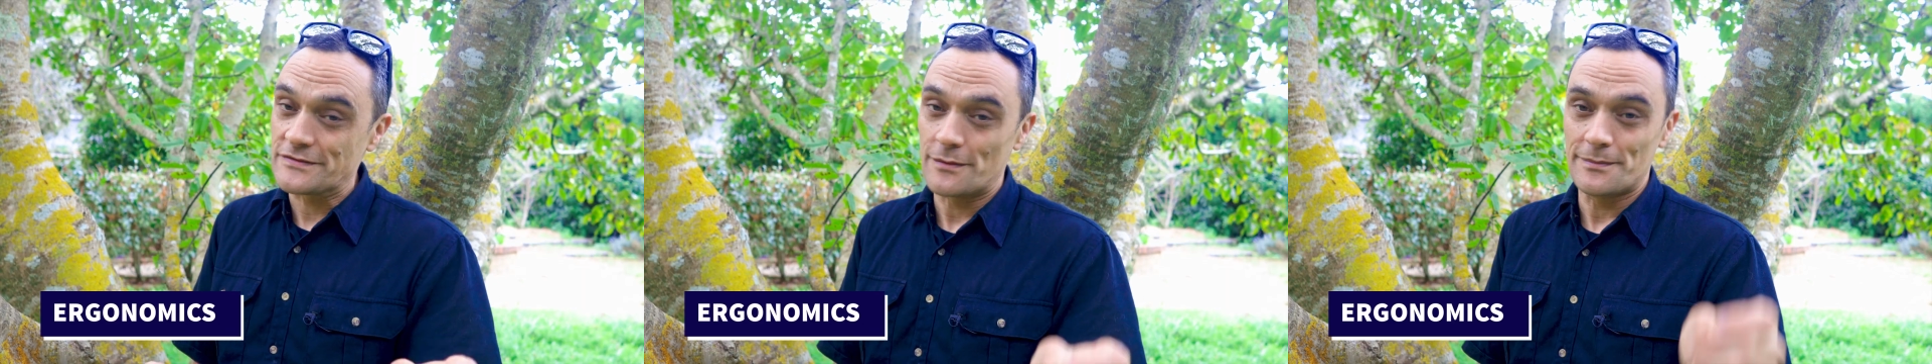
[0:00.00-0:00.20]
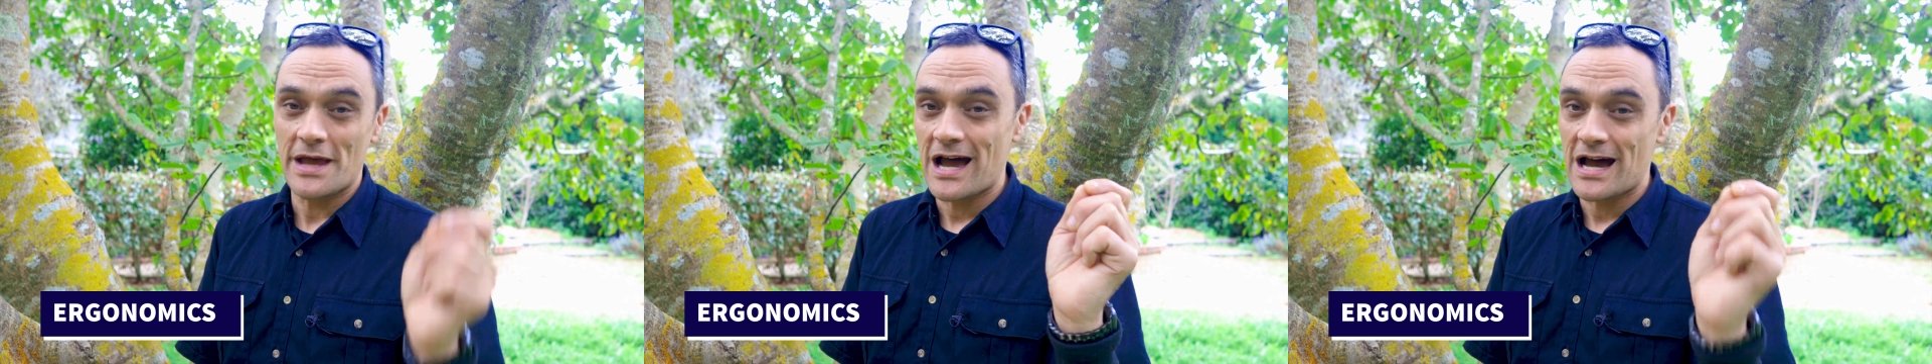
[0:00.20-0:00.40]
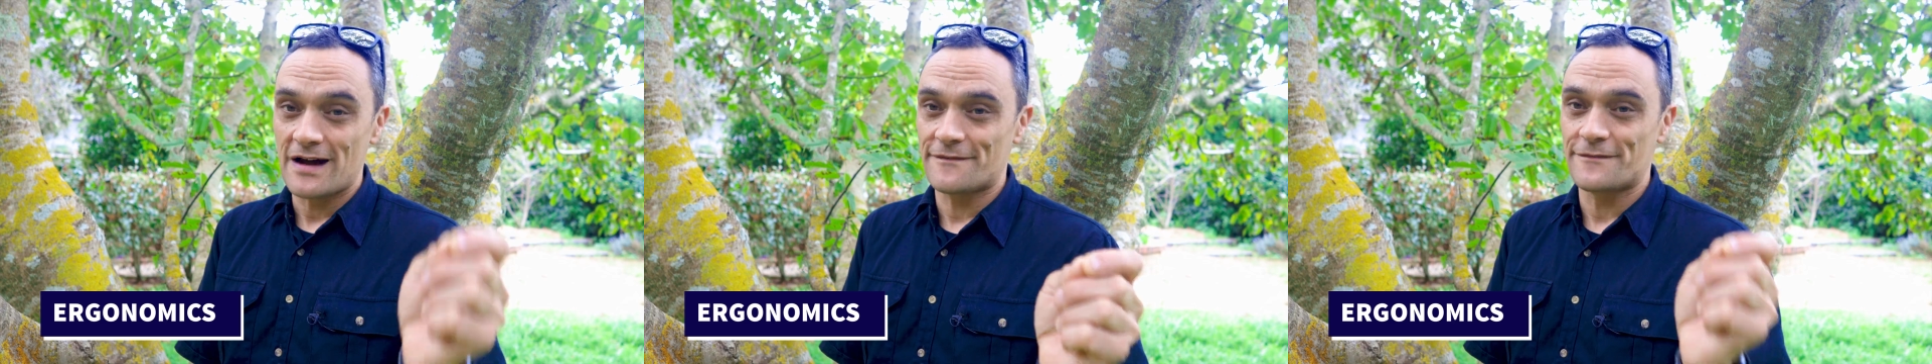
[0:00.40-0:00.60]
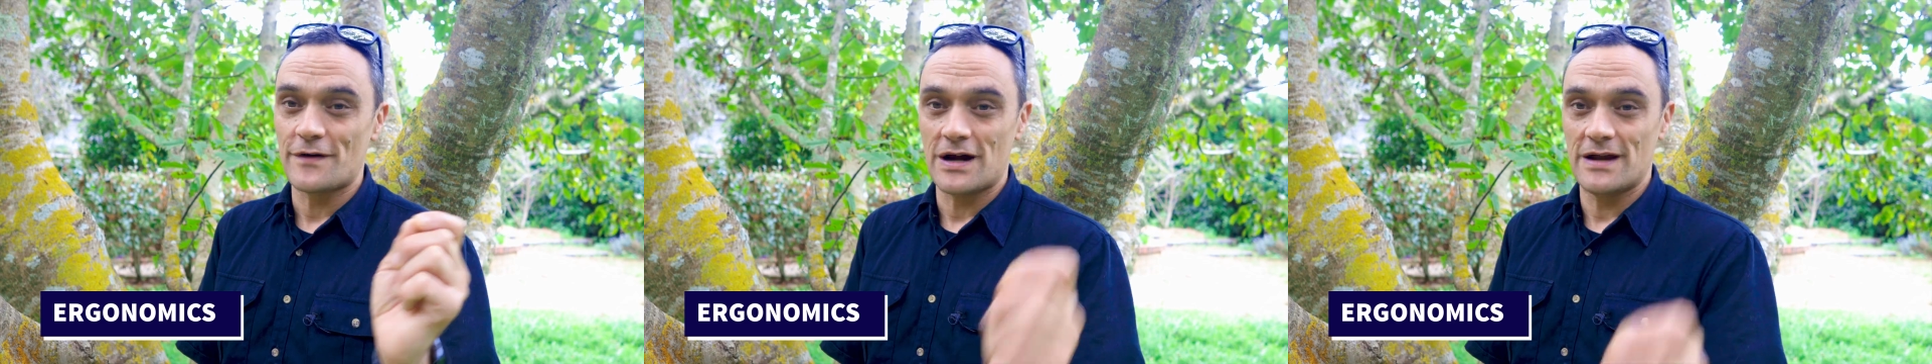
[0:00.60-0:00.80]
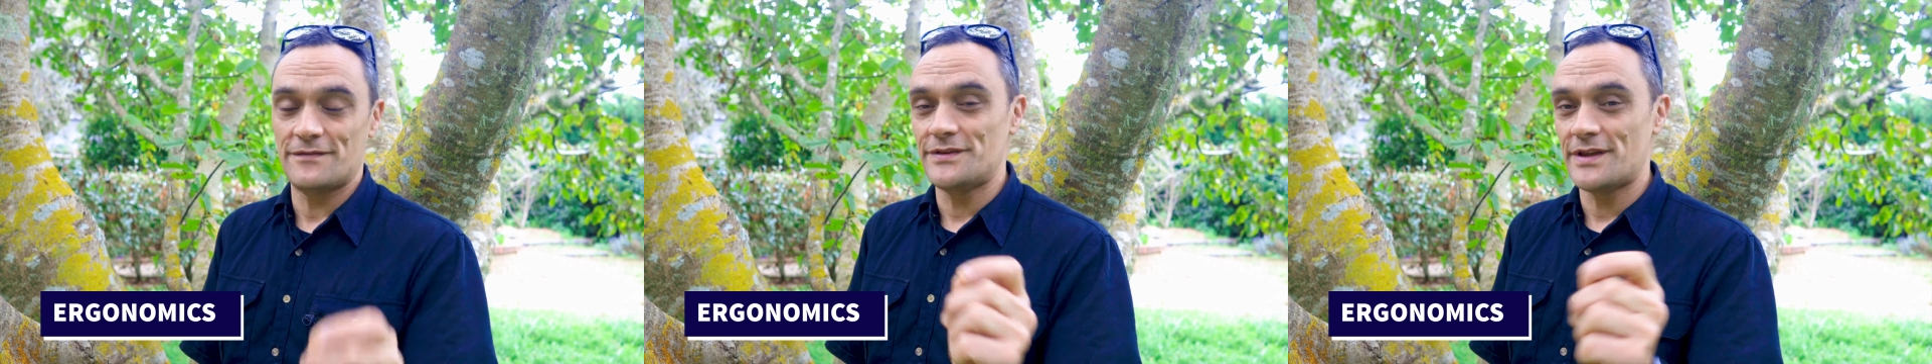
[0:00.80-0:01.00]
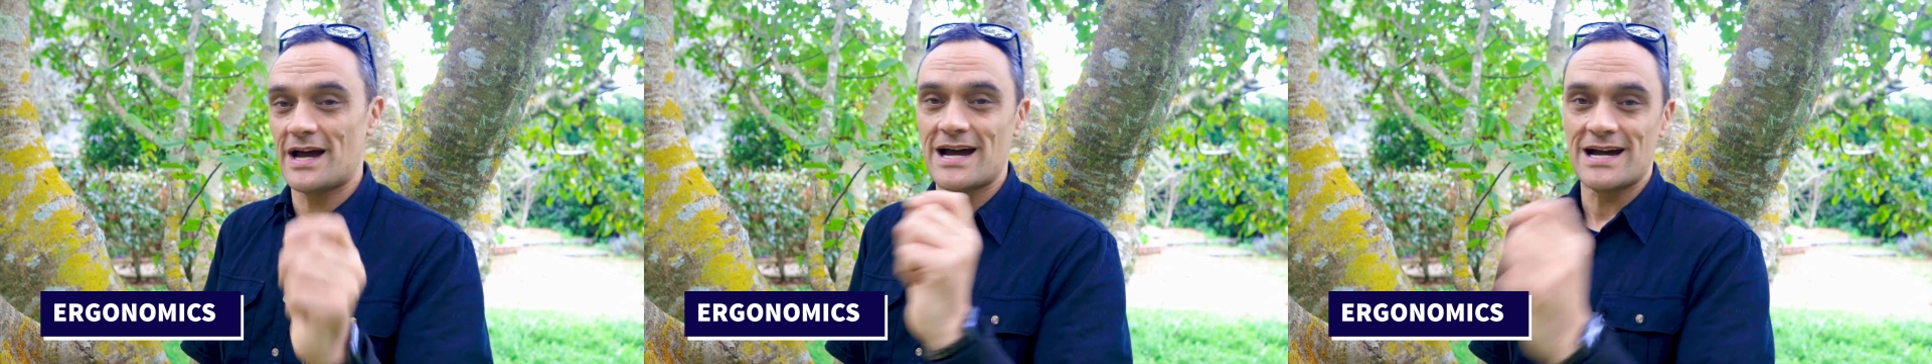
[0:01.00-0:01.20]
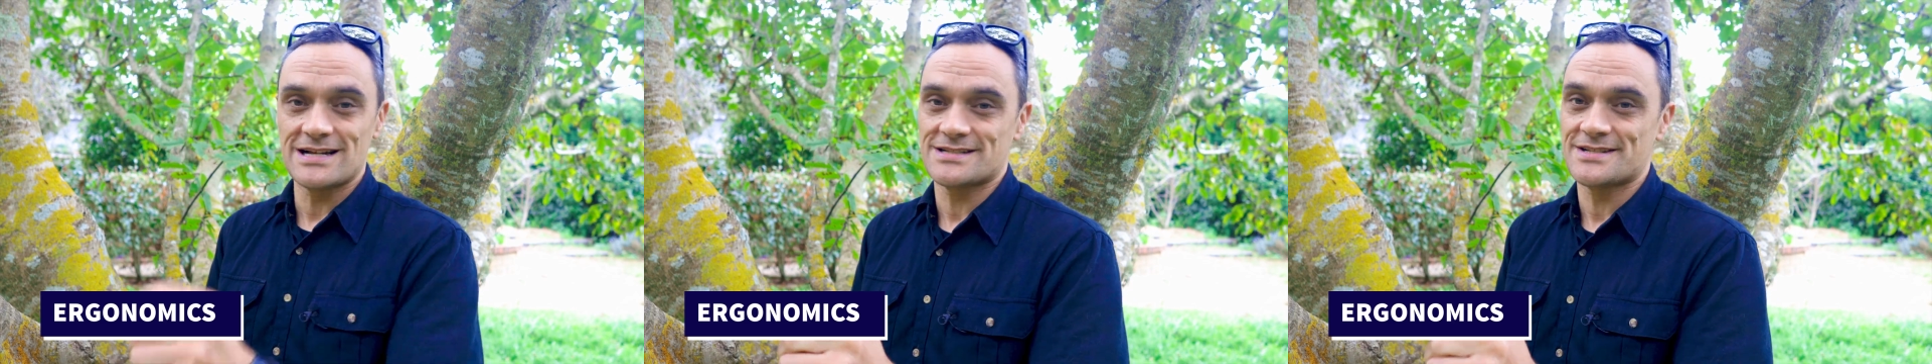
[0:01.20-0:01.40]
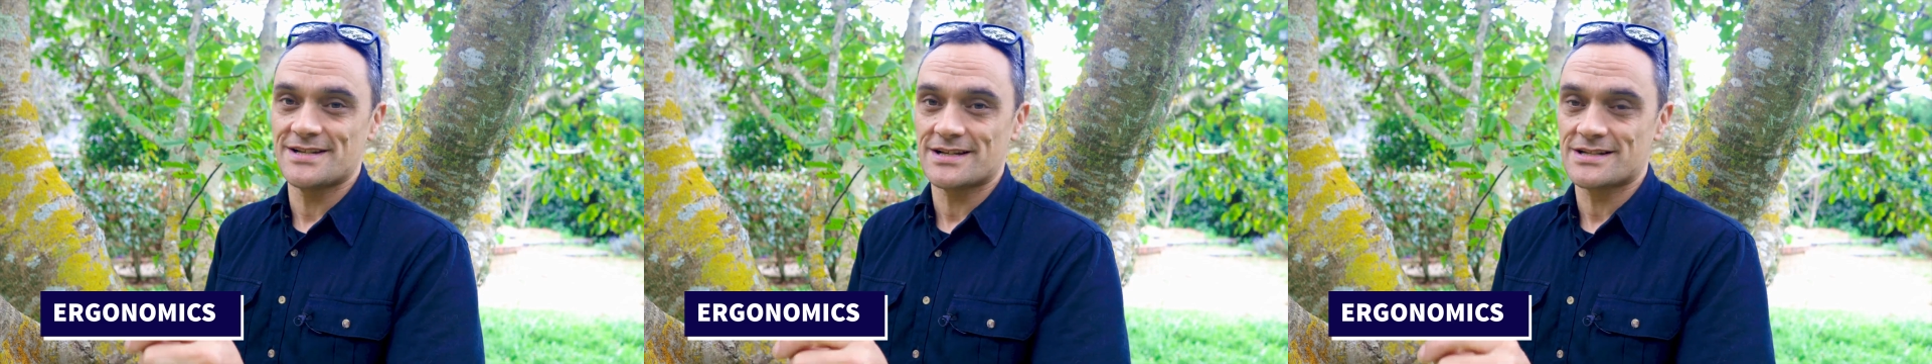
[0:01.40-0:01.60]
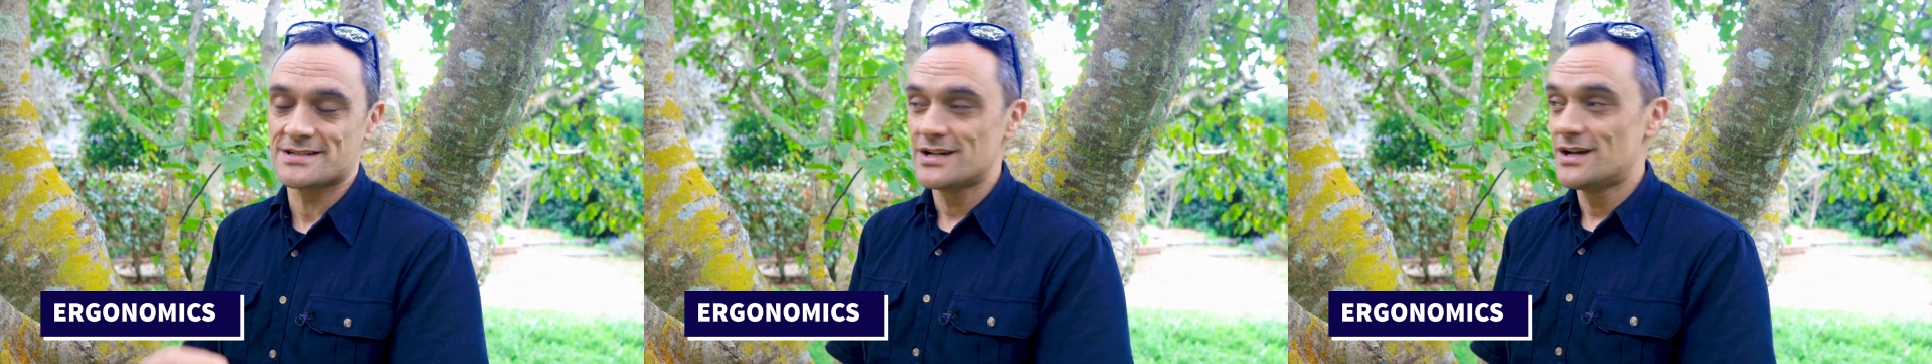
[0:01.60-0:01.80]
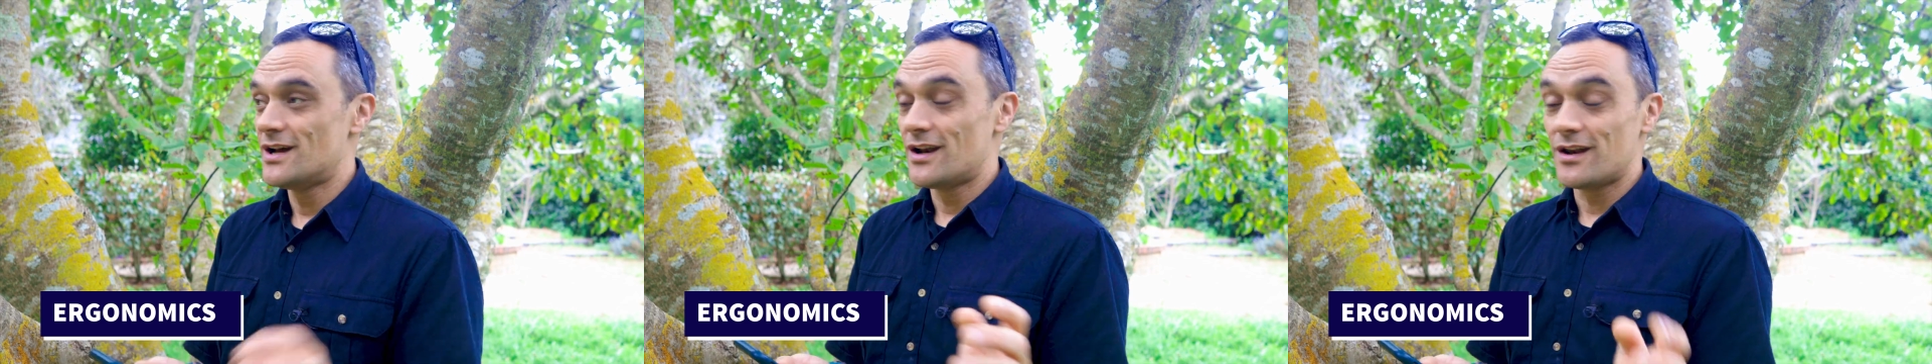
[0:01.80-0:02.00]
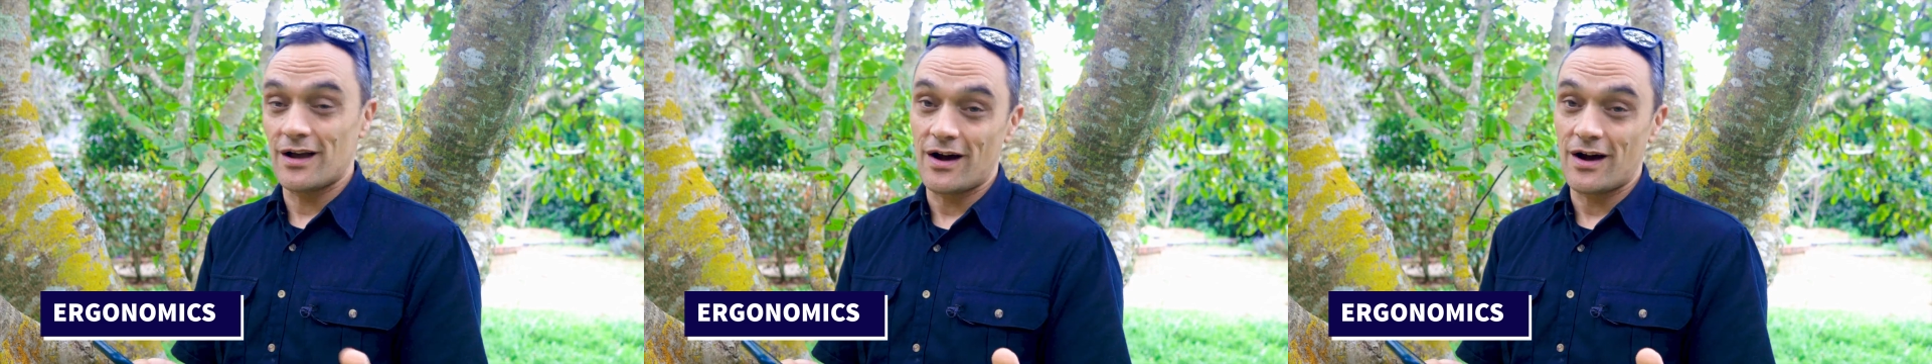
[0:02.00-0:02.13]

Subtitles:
from the R5 and the R6.